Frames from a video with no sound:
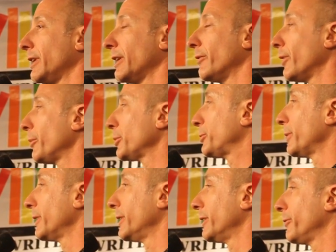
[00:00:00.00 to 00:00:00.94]
And Robert's
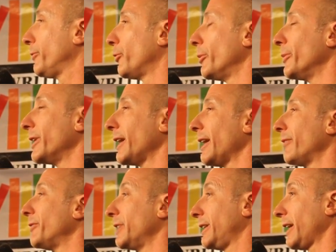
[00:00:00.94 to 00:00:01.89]
been here for me
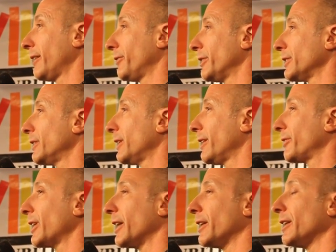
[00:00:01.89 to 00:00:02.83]
every day of it.
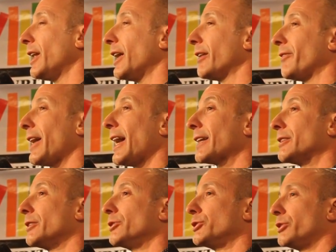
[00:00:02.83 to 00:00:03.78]
I've gotten a lot of
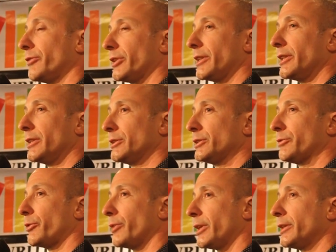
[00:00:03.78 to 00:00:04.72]
accolades over the years
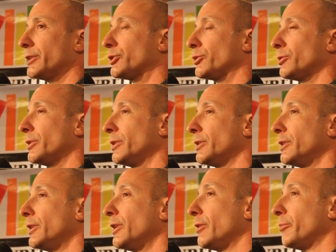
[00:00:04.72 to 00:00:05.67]
for running this store,
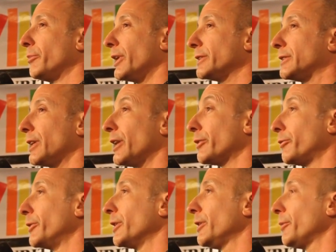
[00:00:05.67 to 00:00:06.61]
but the
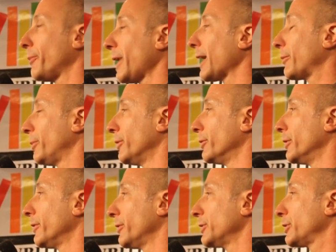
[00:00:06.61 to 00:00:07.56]
real
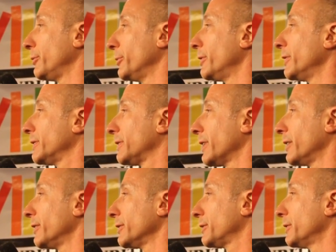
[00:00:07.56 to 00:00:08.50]
backbone of this community
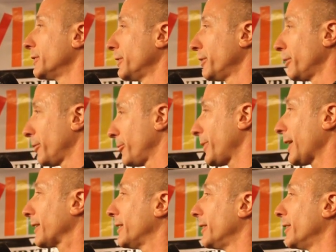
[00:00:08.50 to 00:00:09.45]
center is
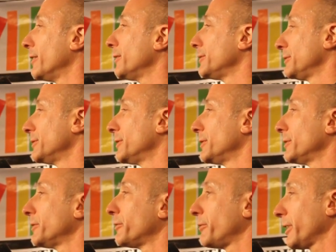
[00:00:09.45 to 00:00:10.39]
back there,
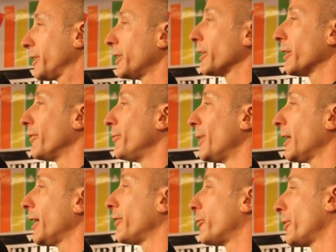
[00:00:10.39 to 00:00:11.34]
right there. Love my
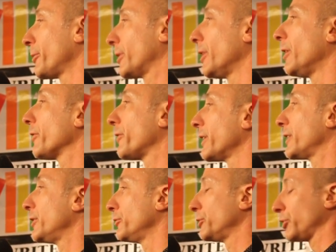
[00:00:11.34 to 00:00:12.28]
life, Robert Call.
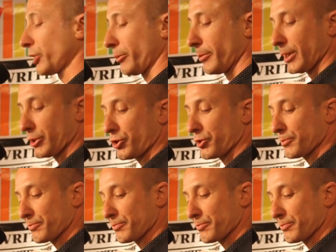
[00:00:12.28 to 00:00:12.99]
Thank you so much.